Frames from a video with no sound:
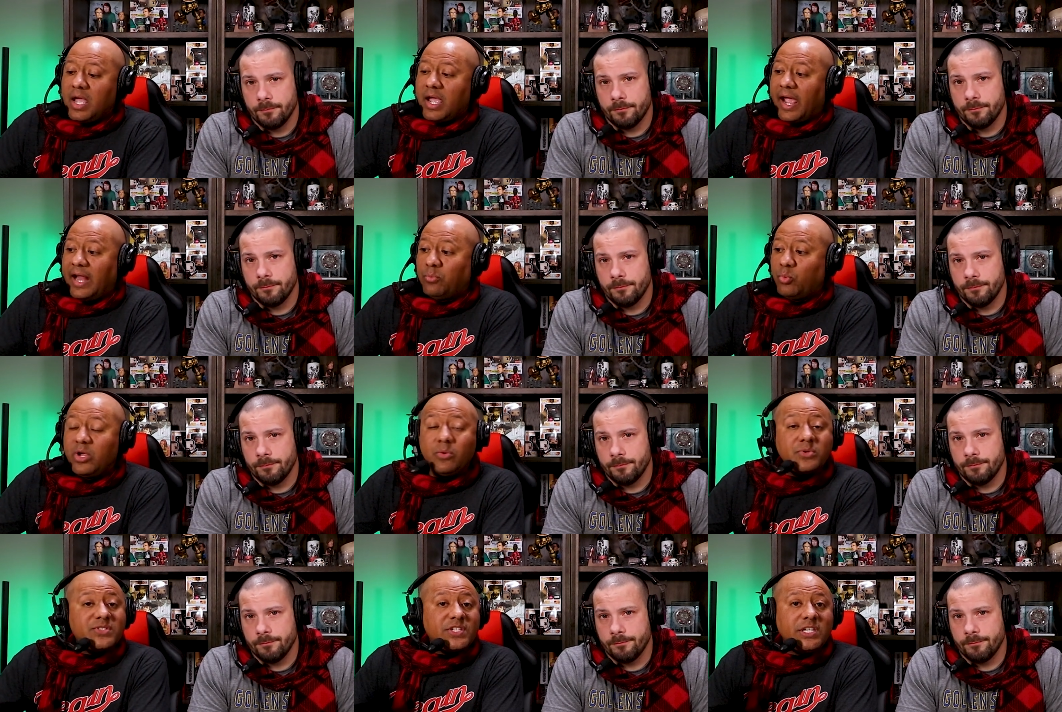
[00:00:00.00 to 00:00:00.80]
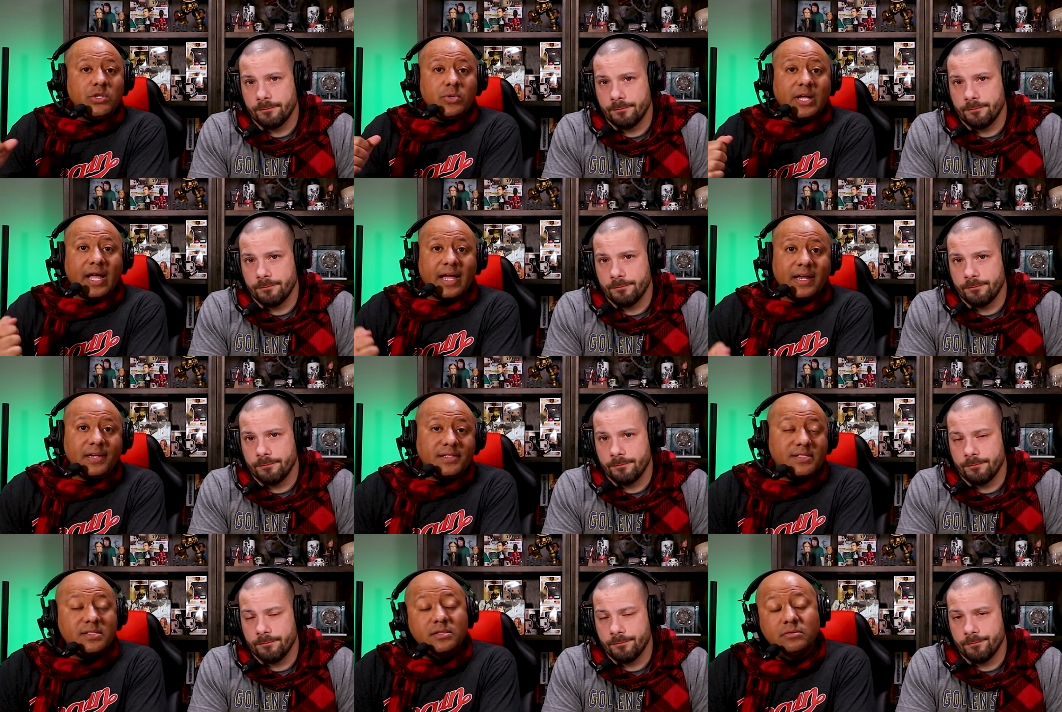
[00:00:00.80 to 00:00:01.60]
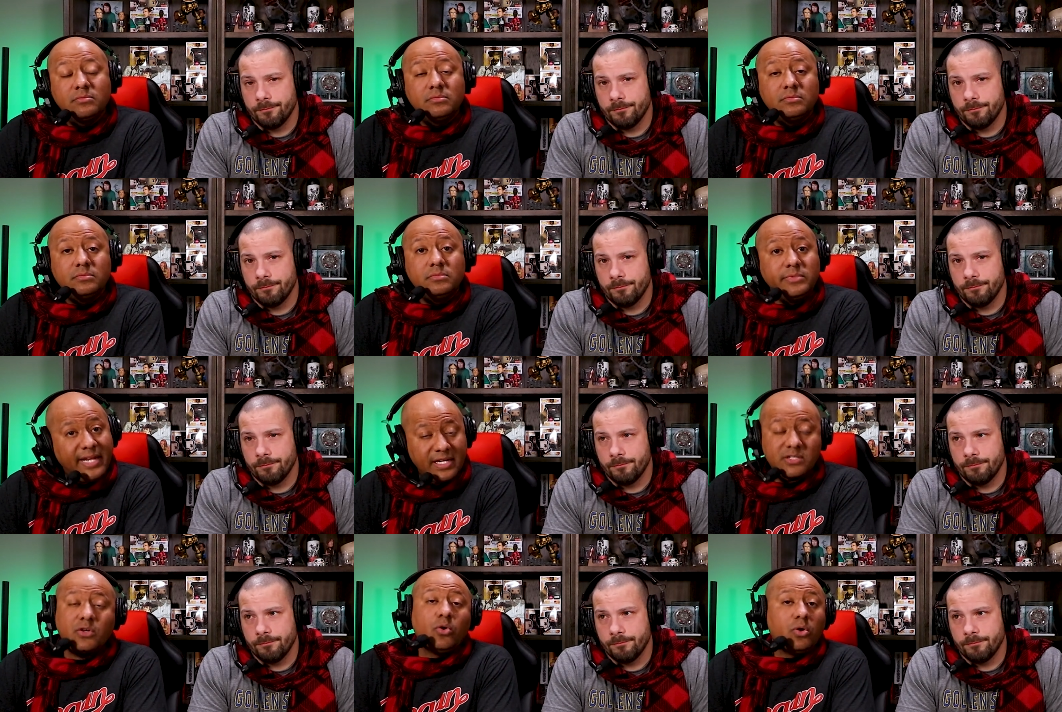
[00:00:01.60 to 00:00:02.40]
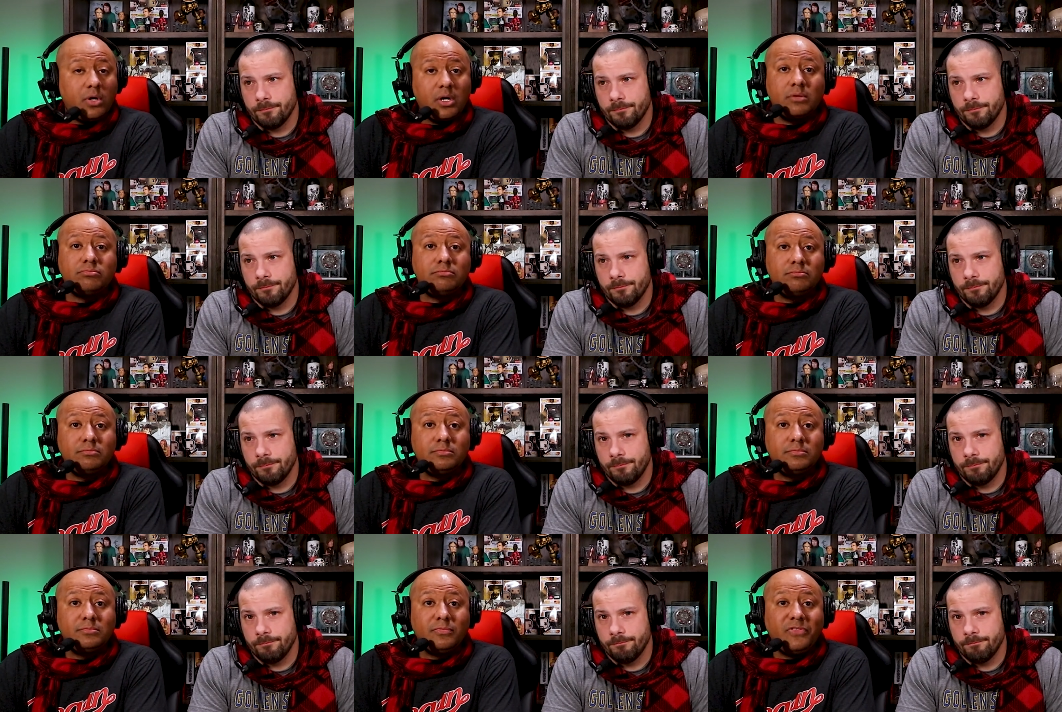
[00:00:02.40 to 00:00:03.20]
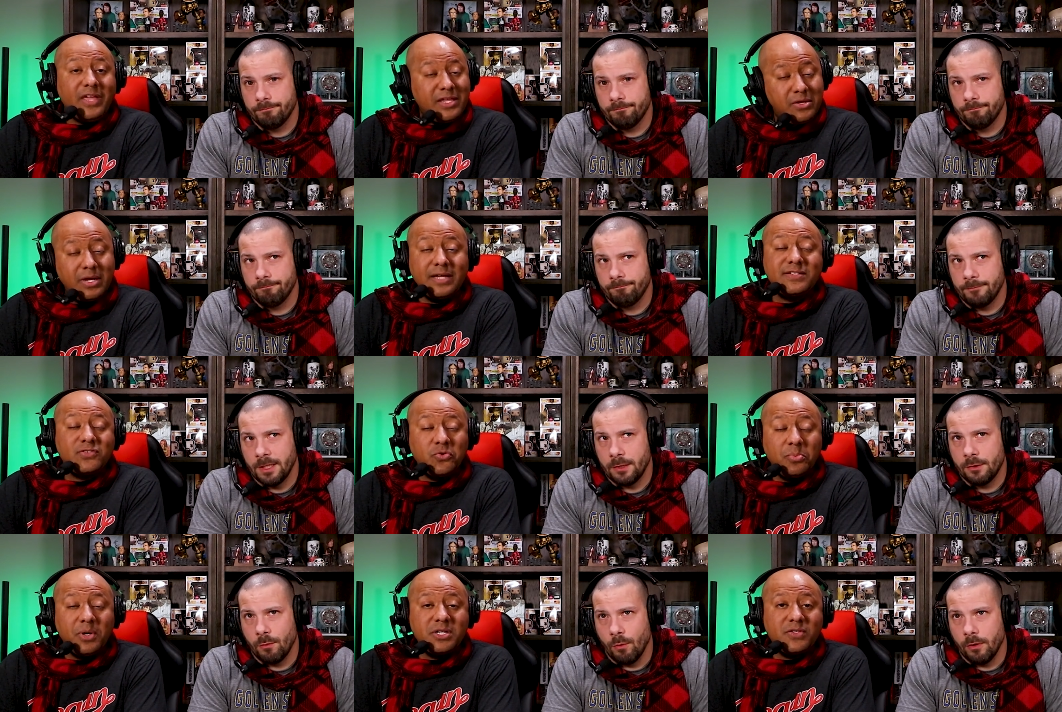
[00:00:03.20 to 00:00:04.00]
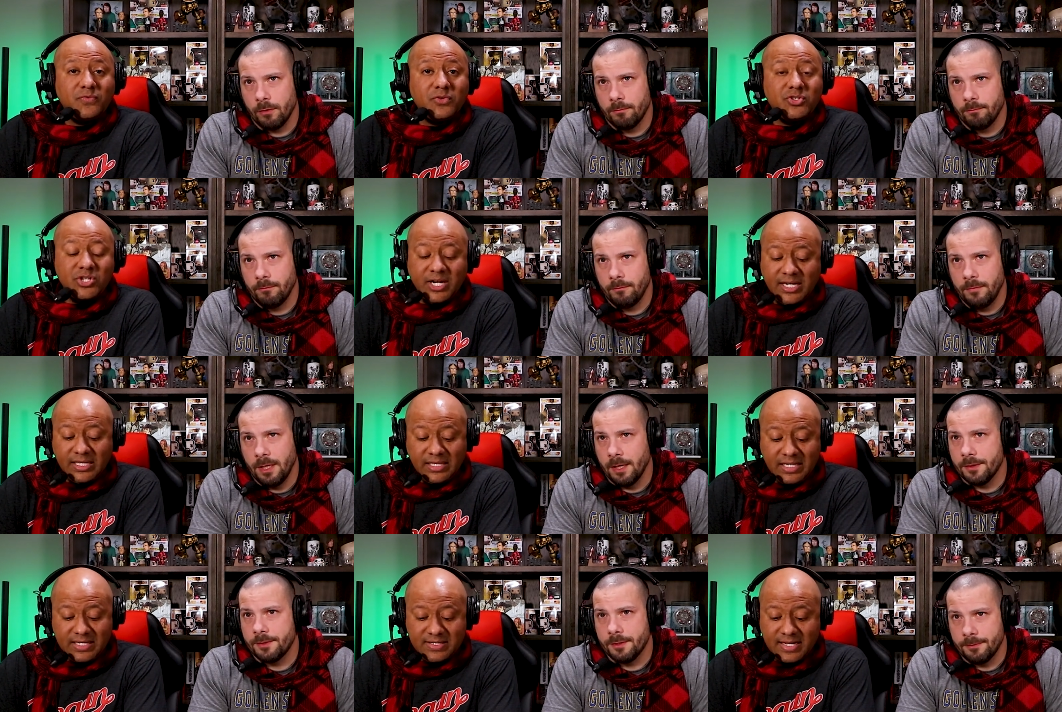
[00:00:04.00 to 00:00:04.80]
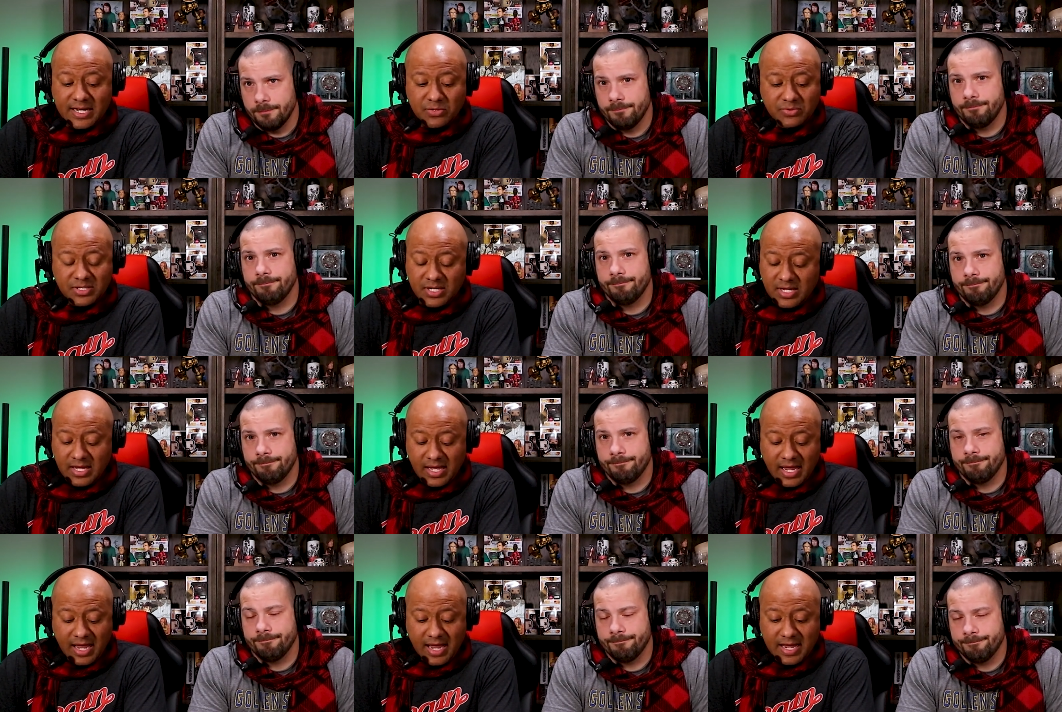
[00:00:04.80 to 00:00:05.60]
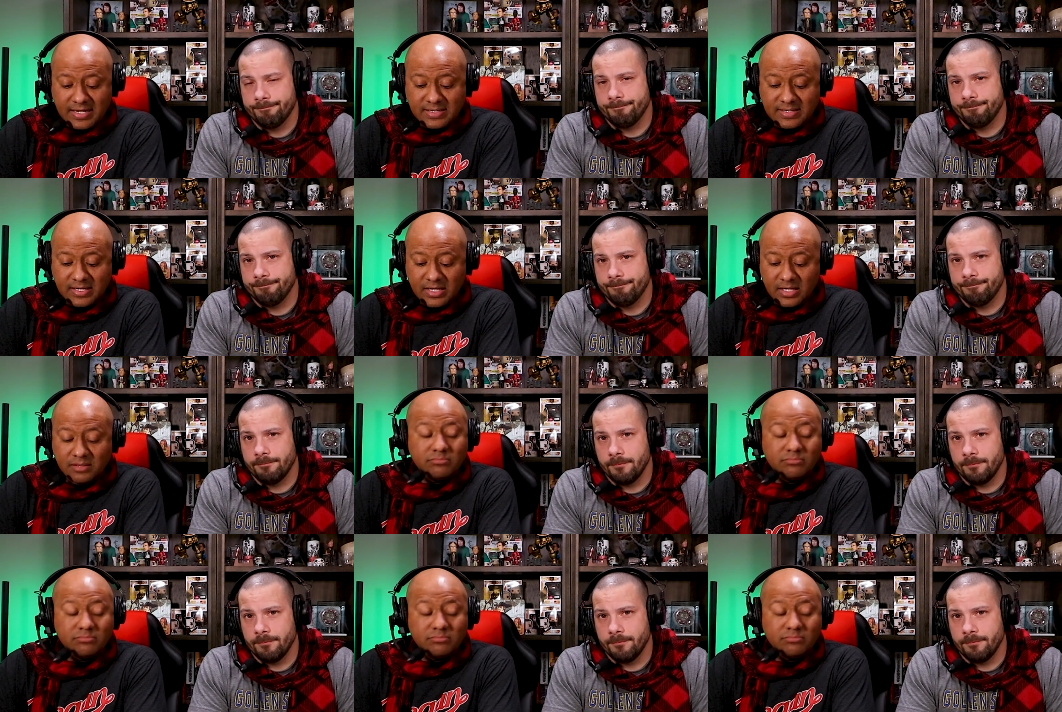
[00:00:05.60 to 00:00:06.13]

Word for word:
Speaker 1: And we will see you guys next quarter. Thank you guys so next much quarter. for checking yes. these out. And uh,